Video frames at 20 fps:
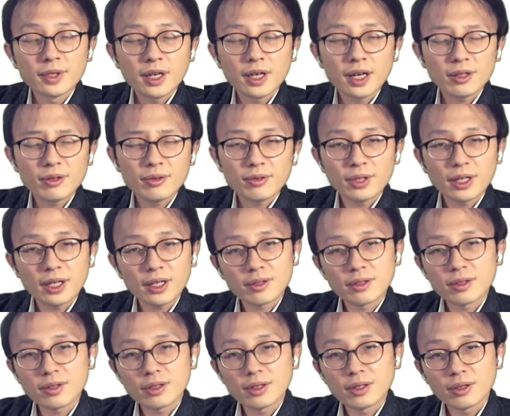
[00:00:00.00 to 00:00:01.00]
And
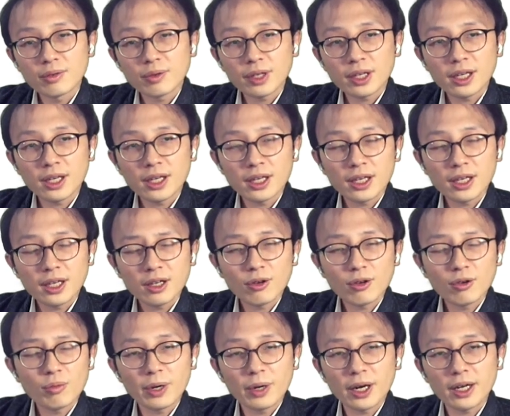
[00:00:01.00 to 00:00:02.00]
next, we
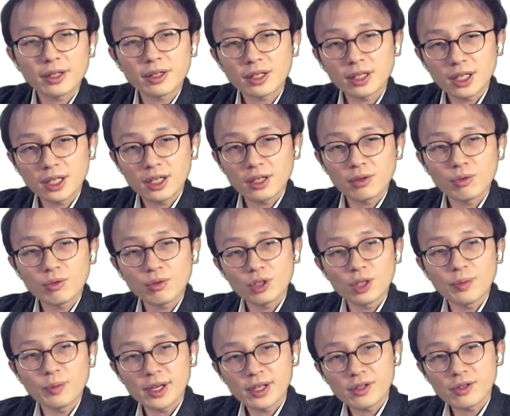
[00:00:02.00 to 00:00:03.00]
convert the
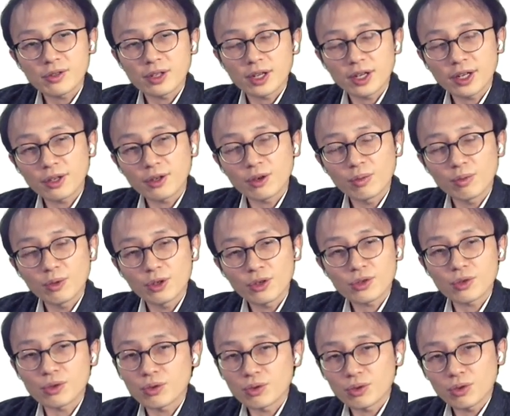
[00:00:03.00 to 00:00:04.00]
two-dimensional
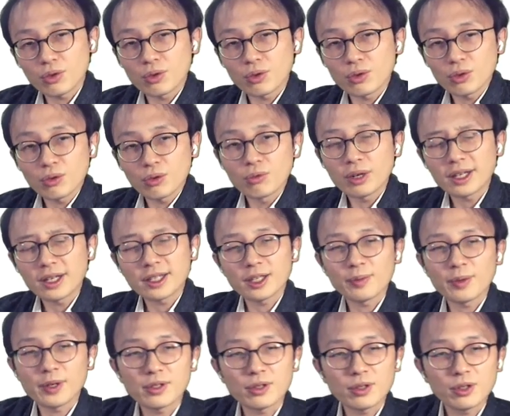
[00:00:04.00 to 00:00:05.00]
convolution to
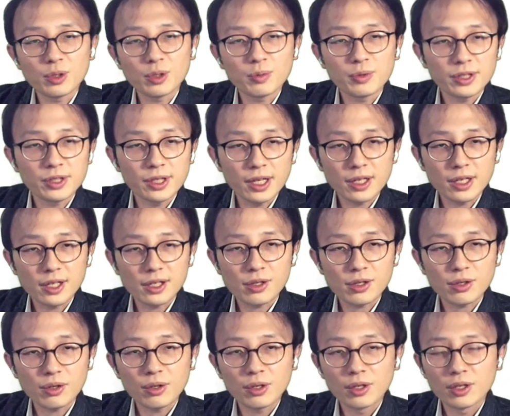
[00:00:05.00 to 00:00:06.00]
one-dimensional
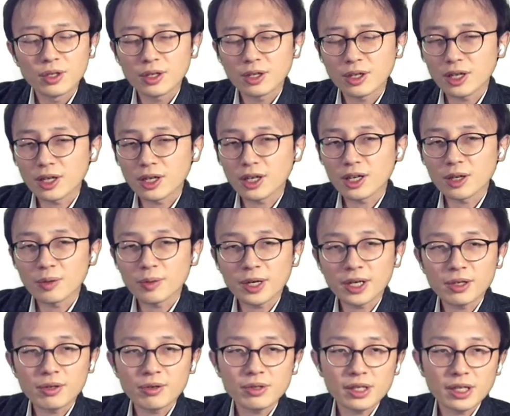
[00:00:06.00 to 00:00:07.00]
representation by
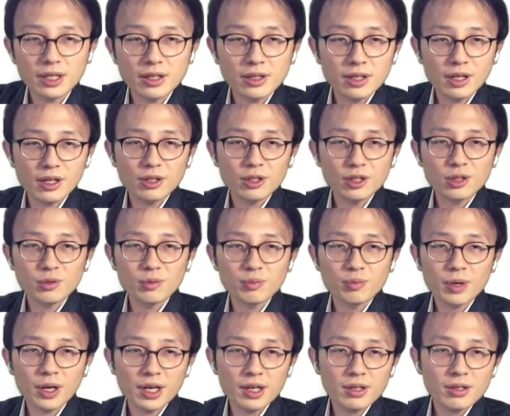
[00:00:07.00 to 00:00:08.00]
using the
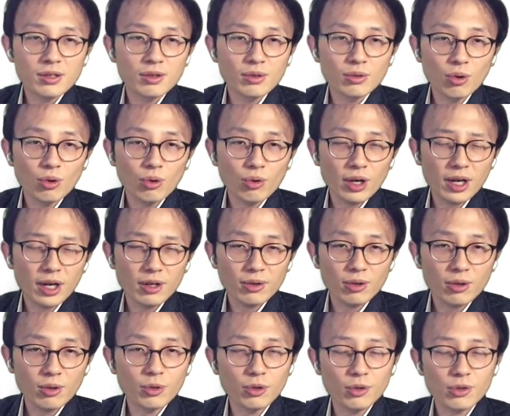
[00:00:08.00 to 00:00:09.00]
Sparse Local
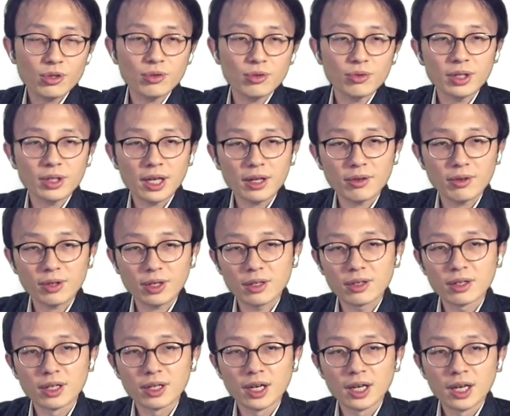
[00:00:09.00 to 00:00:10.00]
Convolution technique.